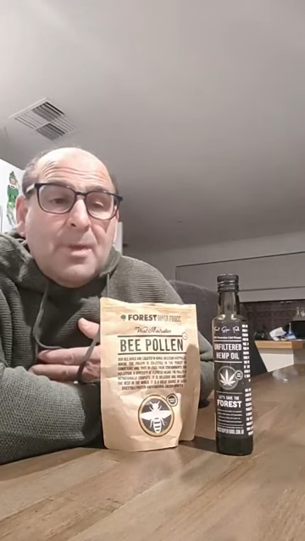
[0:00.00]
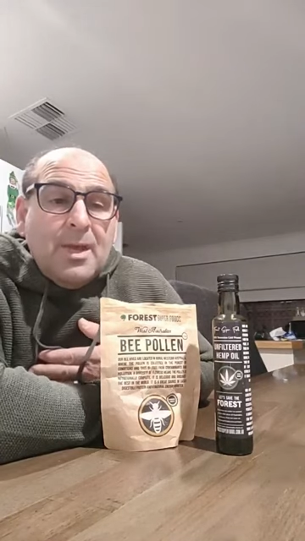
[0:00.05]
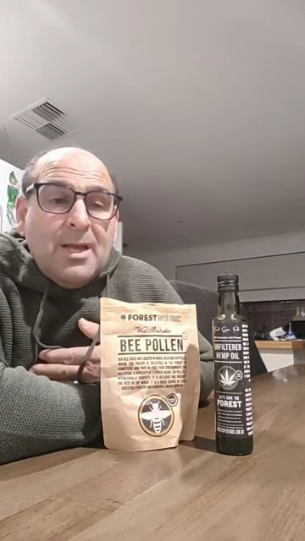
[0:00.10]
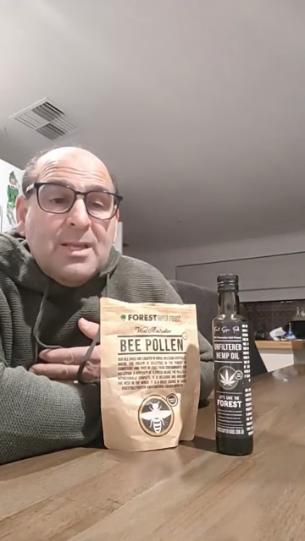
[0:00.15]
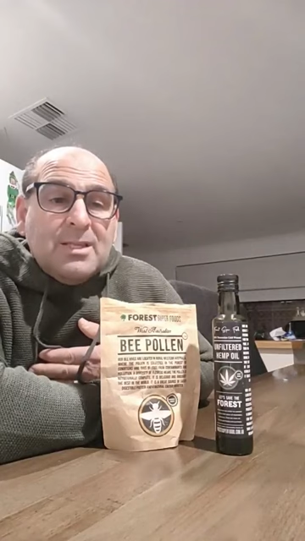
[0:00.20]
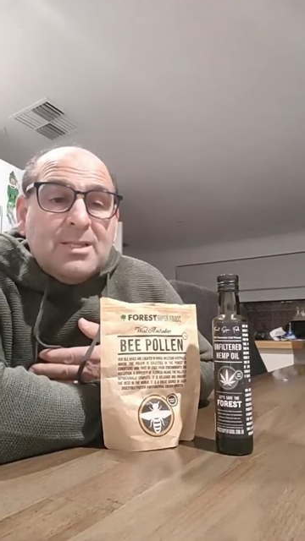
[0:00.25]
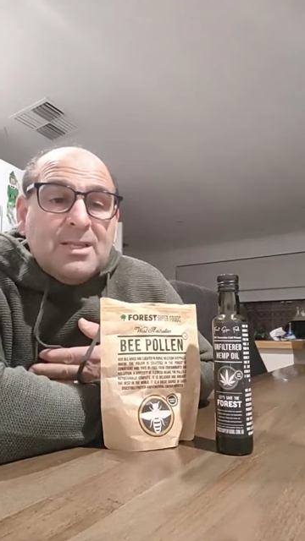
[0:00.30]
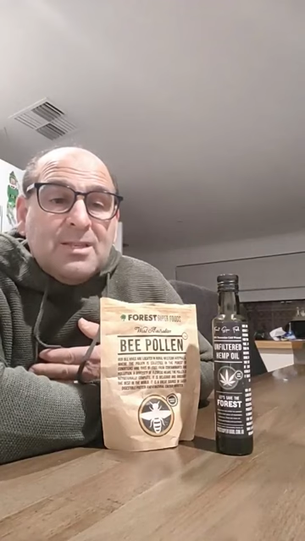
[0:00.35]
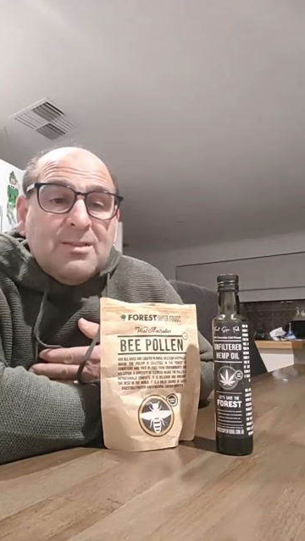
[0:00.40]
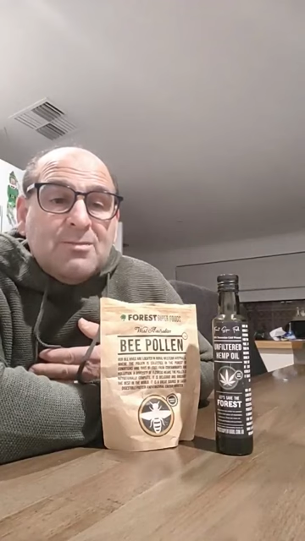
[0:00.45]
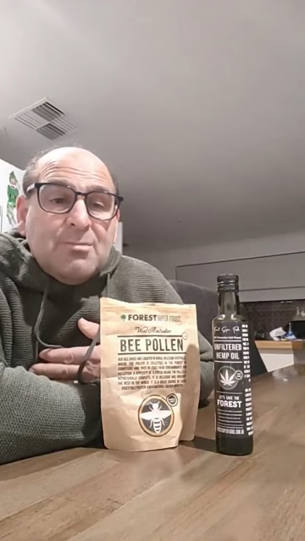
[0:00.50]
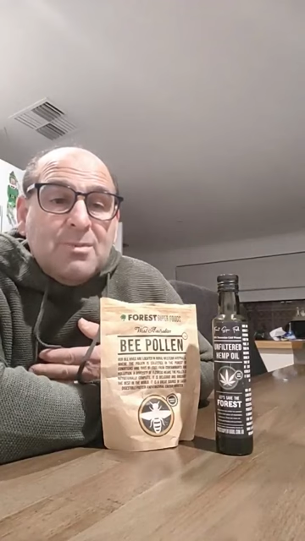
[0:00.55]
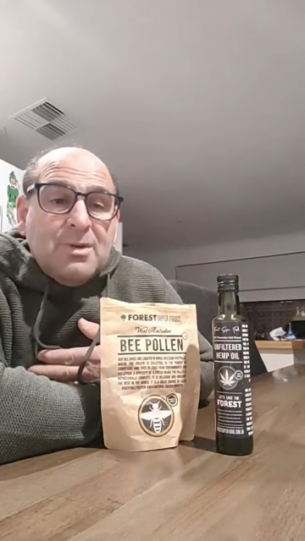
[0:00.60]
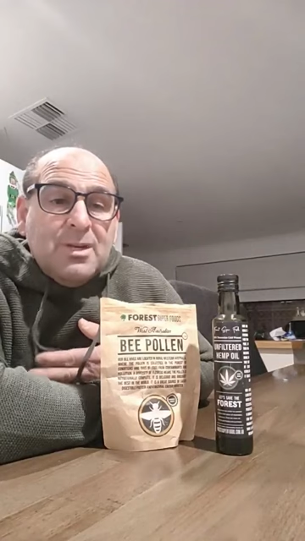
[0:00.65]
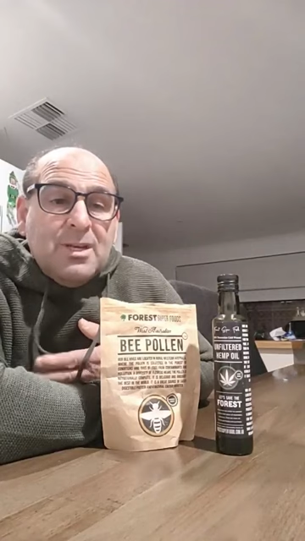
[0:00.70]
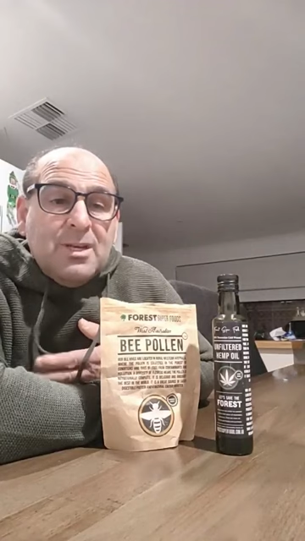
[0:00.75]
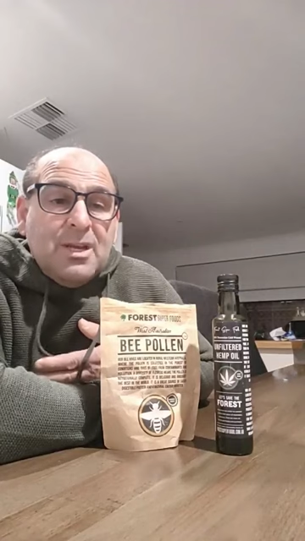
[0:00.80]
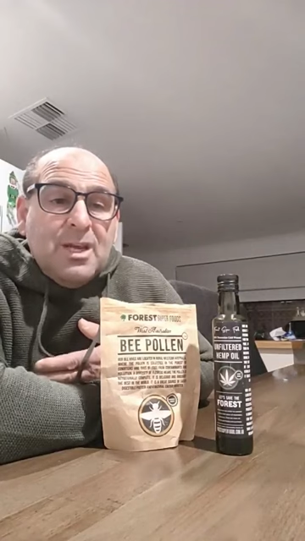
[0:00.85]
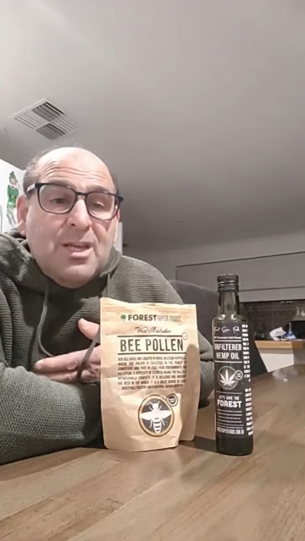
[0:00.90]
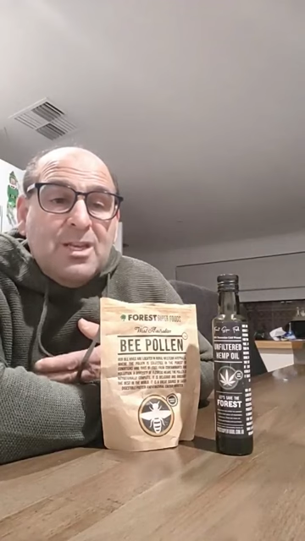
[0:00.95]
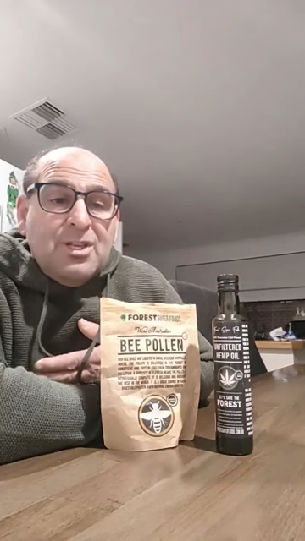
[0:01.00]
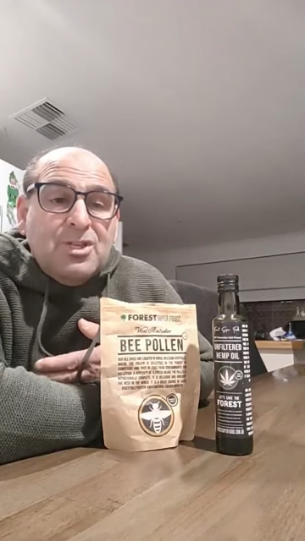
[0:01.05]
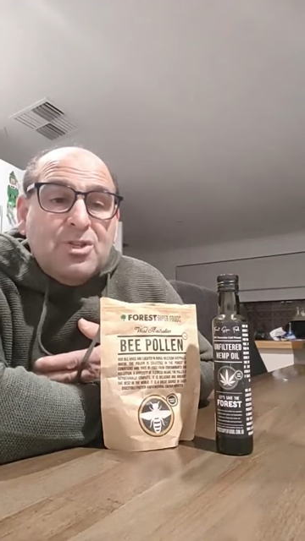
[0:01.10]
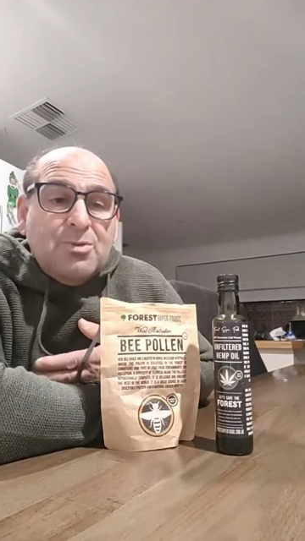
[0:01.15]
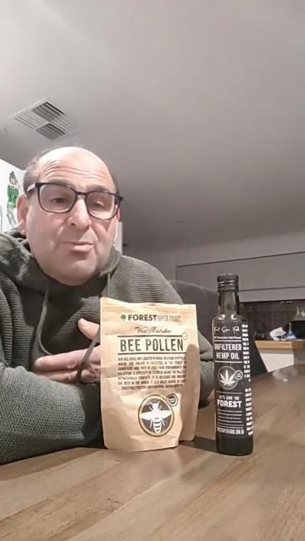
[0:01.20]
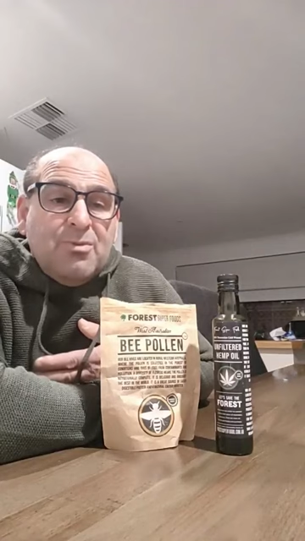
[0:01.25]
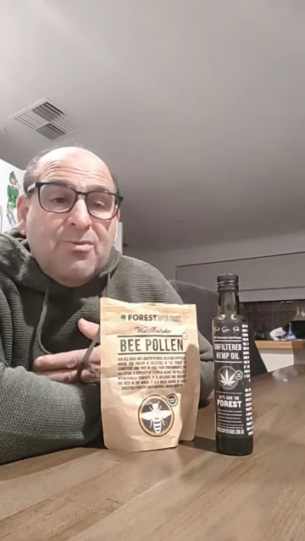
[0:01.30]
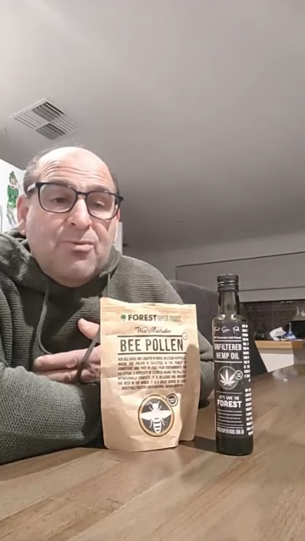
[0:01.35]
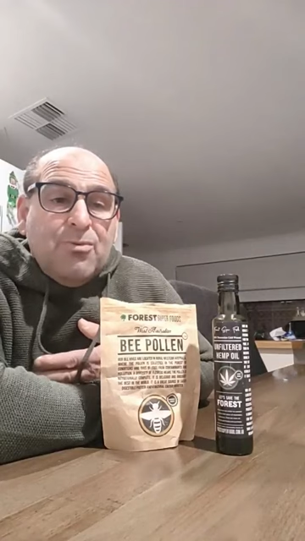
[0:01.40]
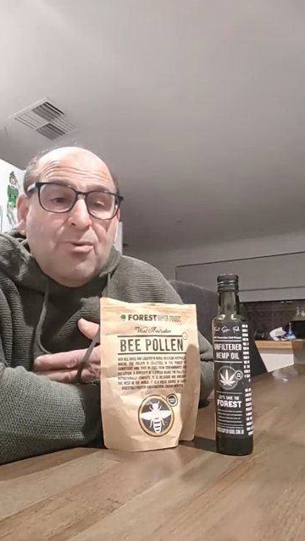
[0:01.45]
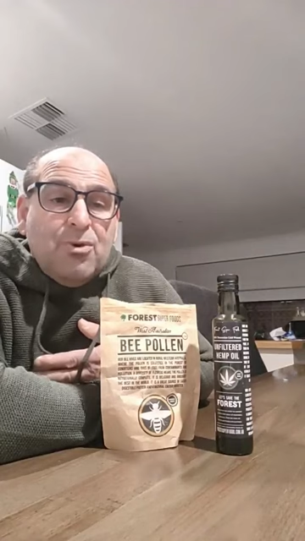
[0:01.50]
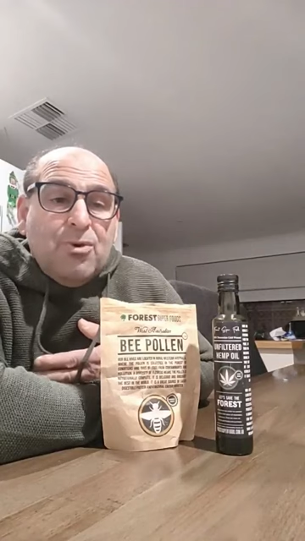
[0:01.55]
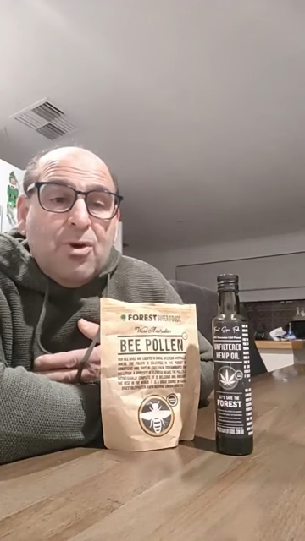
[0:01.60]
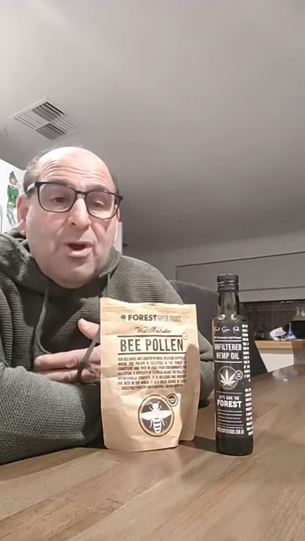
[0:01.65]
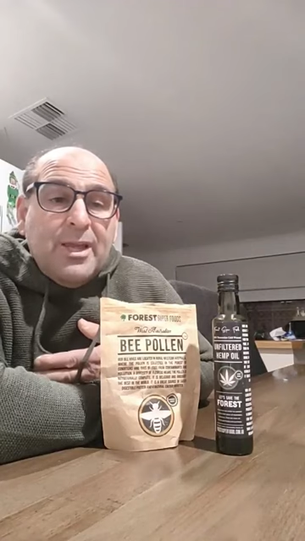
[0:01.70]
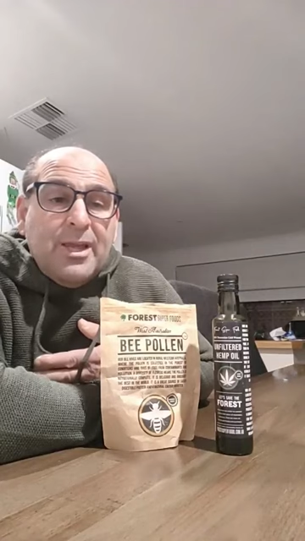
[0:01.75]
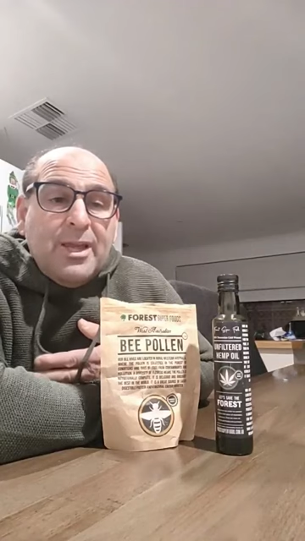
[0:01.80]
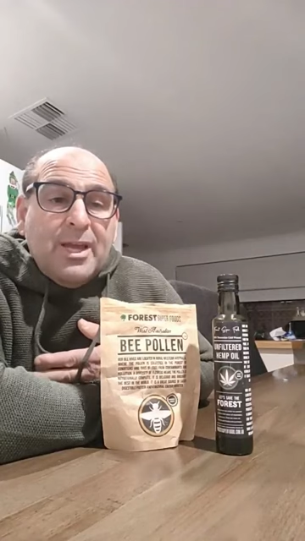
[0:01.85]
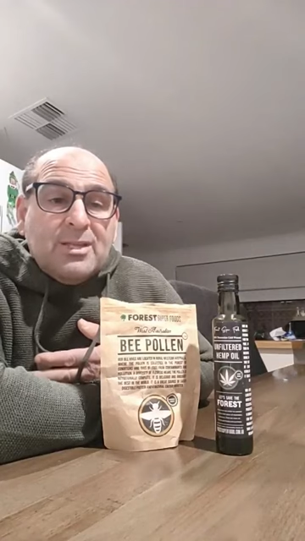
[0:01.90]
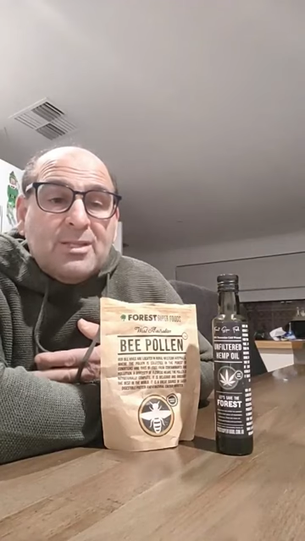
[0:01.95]
as it gives me energy before
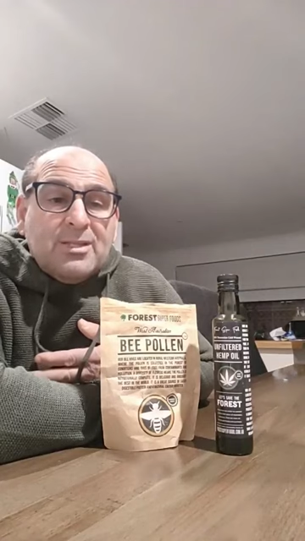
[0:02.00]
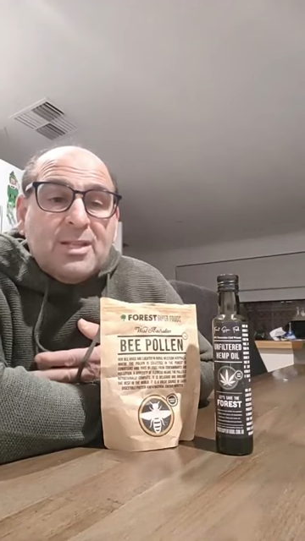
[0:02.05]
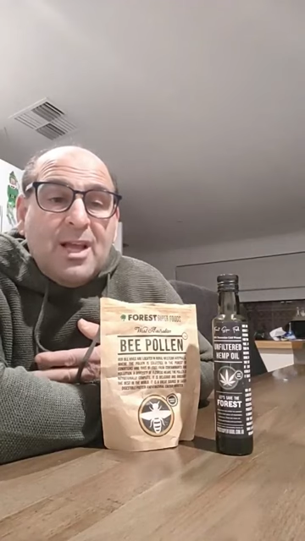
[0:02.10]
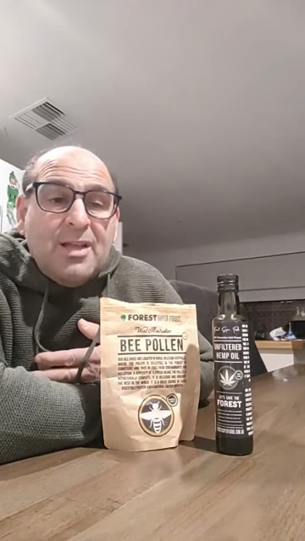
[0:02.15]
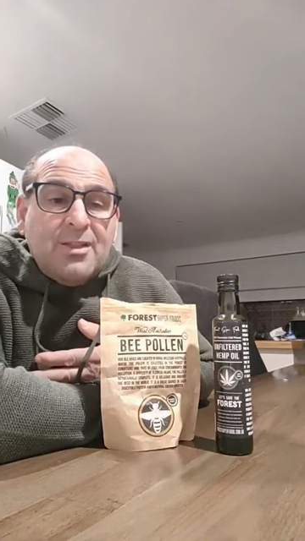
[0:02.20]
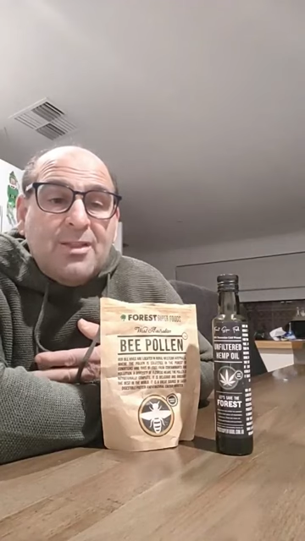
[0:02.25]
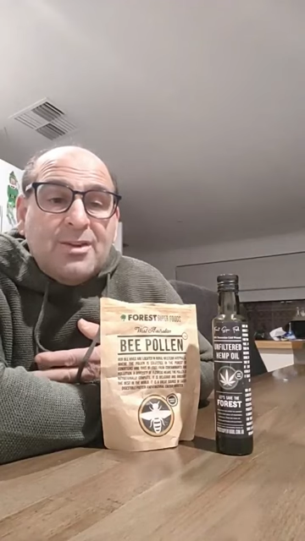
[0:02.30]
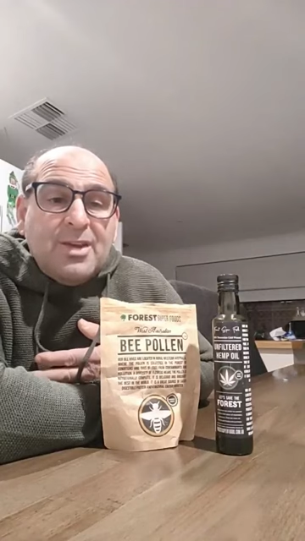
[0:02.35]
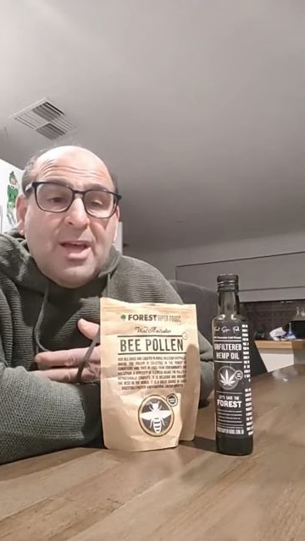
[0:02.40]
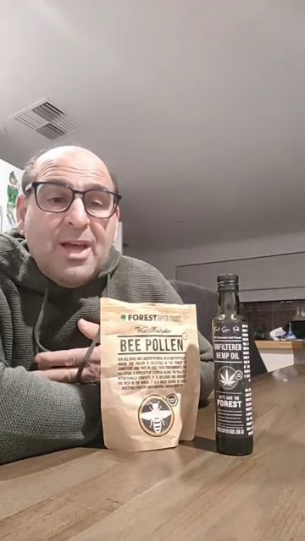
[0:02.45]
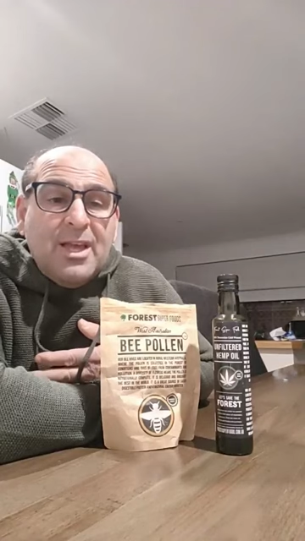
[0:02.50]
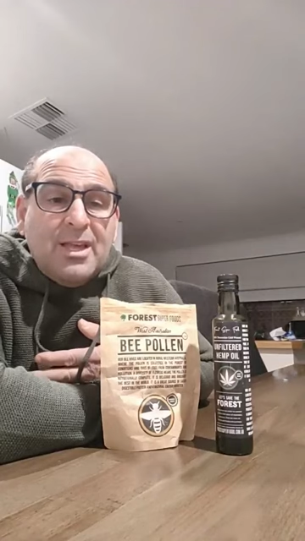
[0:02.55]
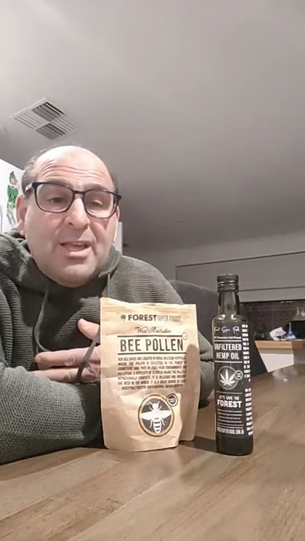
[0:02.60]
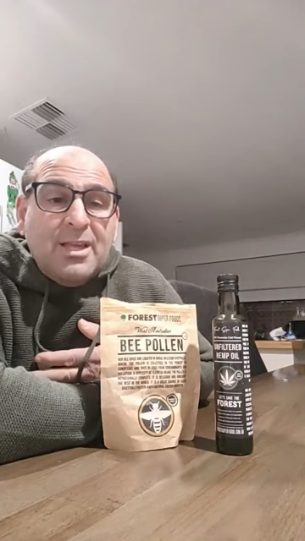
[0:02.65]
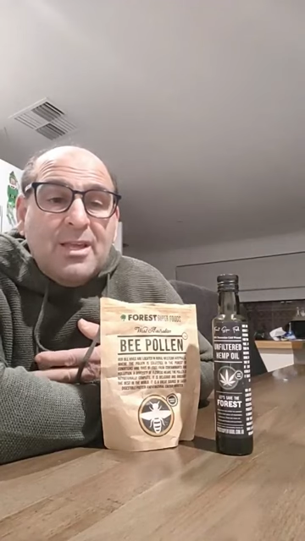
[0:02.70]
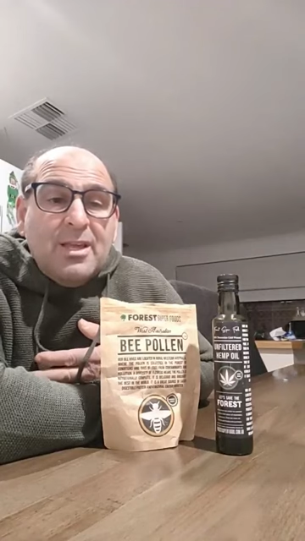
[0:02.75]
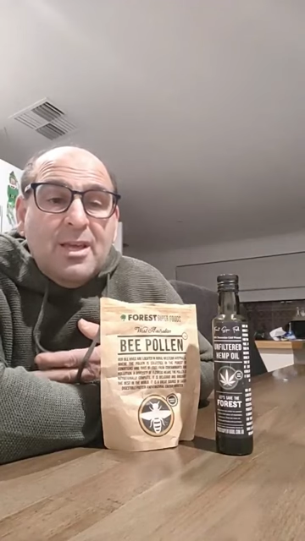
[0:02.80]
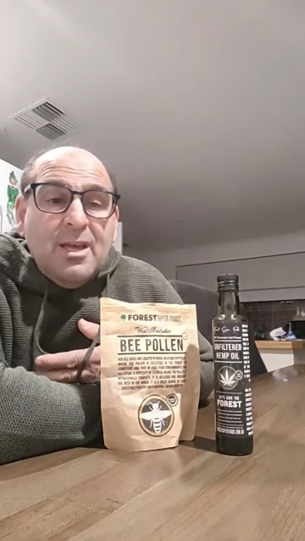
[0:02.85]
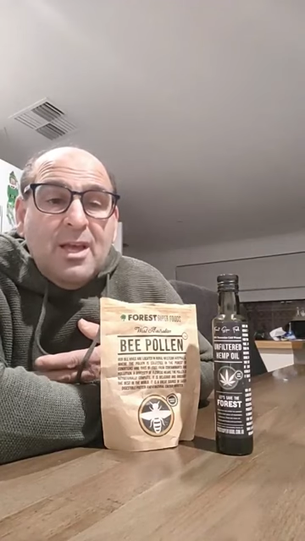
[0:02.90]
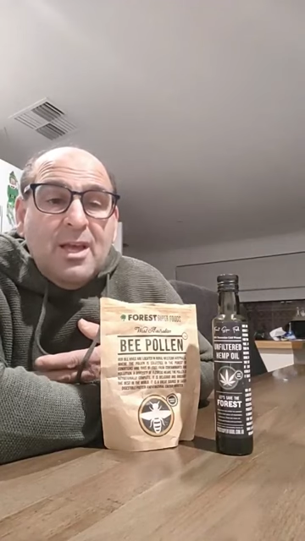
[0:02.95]
I uh, start the day.